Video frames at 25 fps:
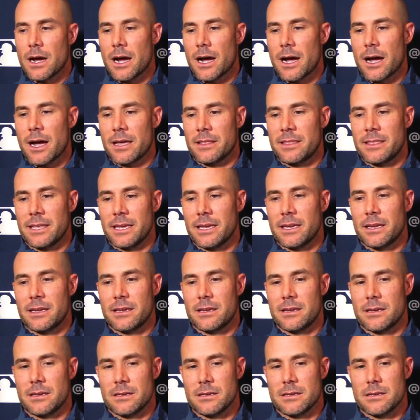I think
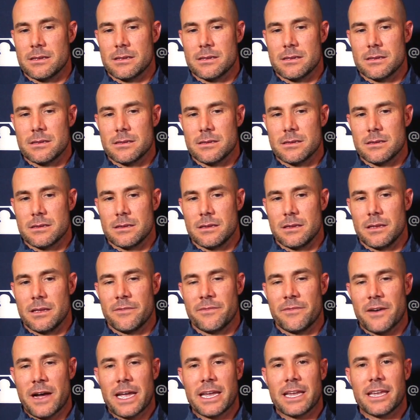
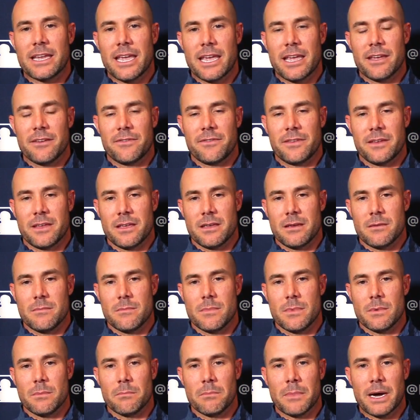if I gave
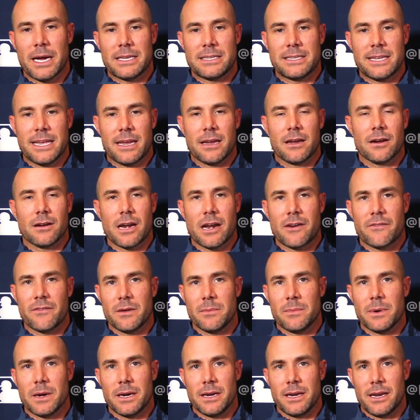him my take on
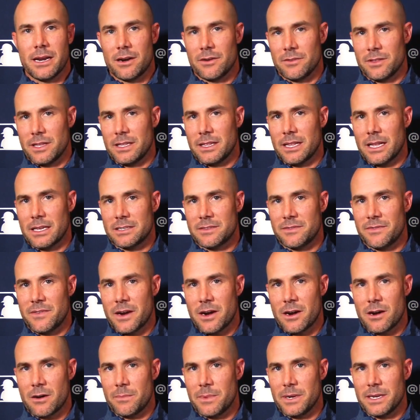everybody, I don't think that's
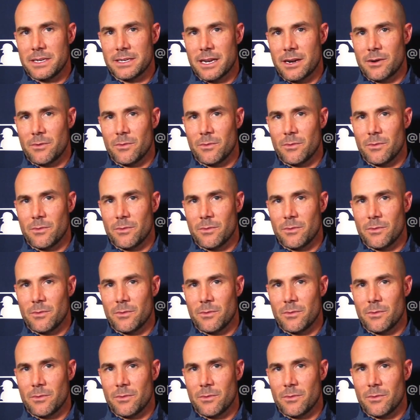fair because